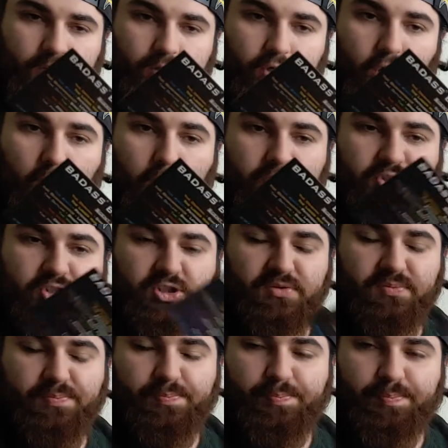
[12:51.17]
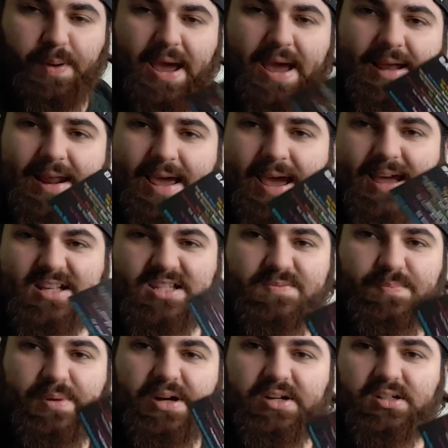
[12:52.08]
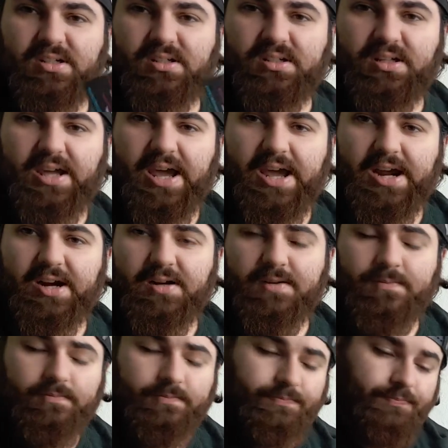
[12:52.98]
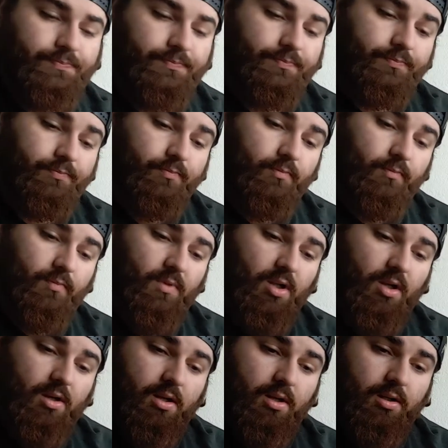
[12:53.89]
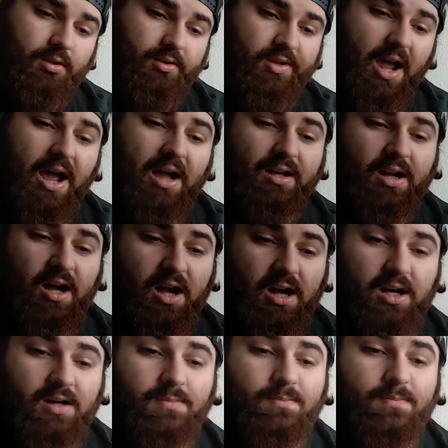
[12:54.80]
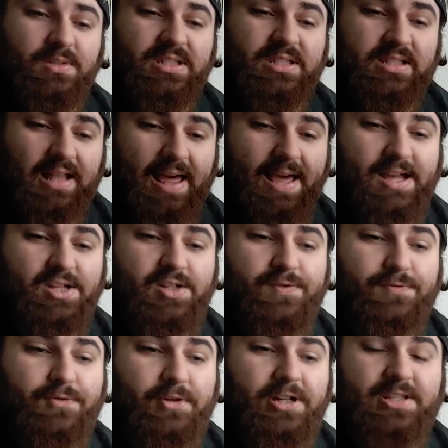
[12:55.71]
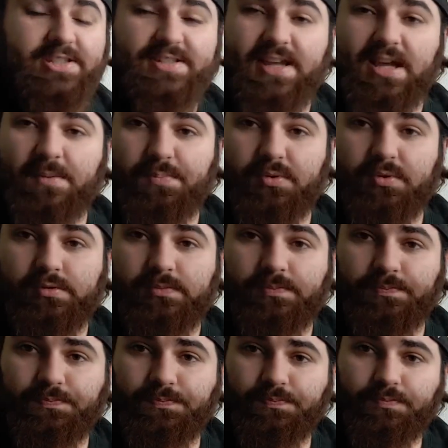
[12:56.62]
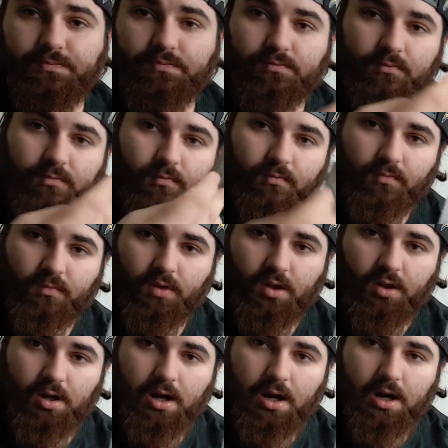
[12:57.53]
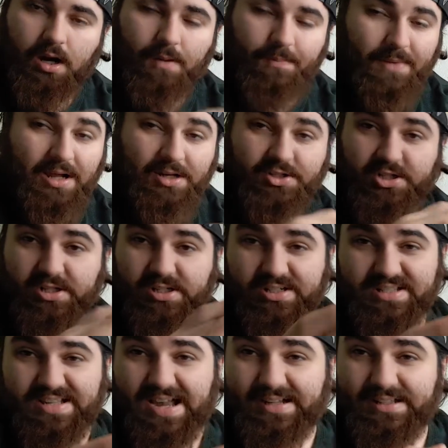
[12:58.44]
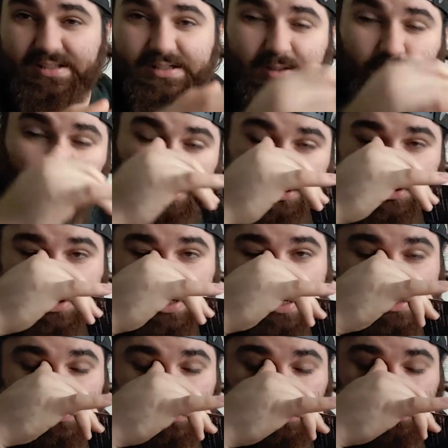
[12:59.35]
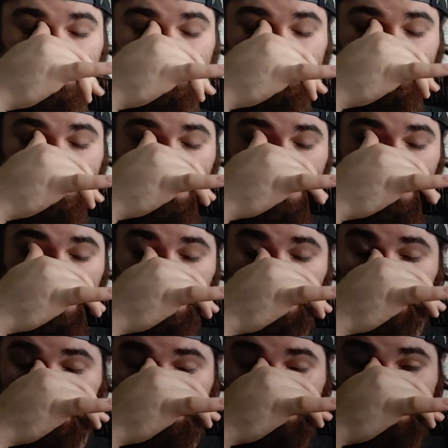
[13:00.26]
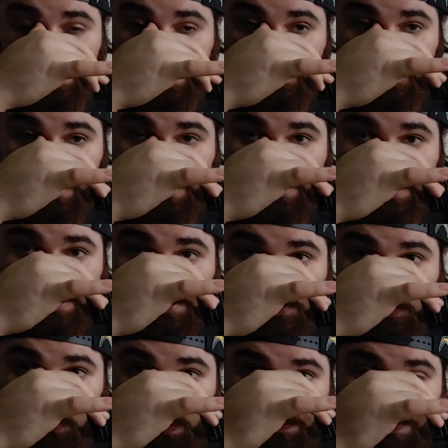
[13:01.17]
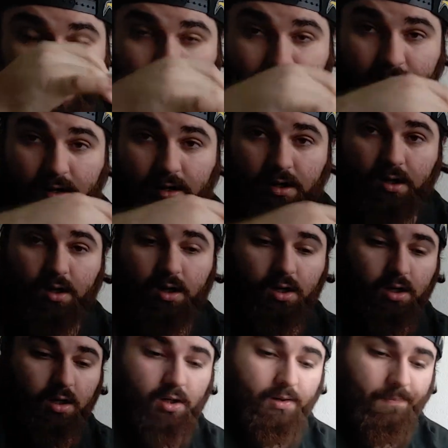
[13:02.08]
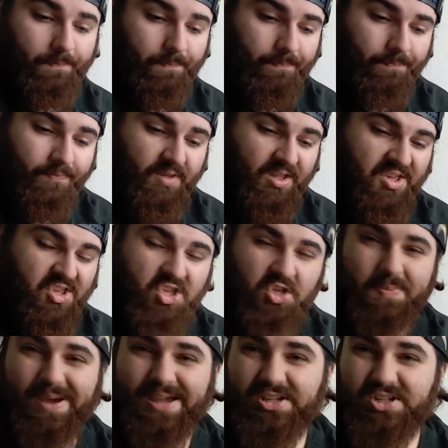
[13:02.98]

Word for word: go to badassbeardcare.com slash free sample. Uh, I'm not sure exactly what you guys will uh, be running into on that. Um, you may